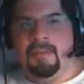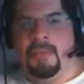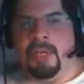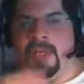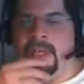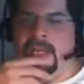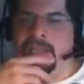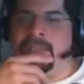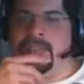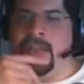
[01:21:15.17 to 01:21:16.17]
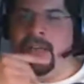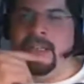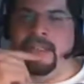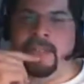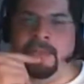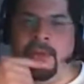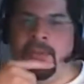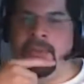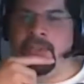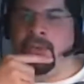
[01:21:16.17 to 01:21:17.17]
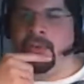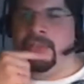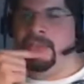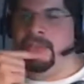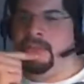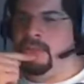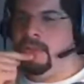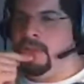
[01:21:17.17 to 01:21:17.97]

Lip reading: but he's gonna need some sort of assurance.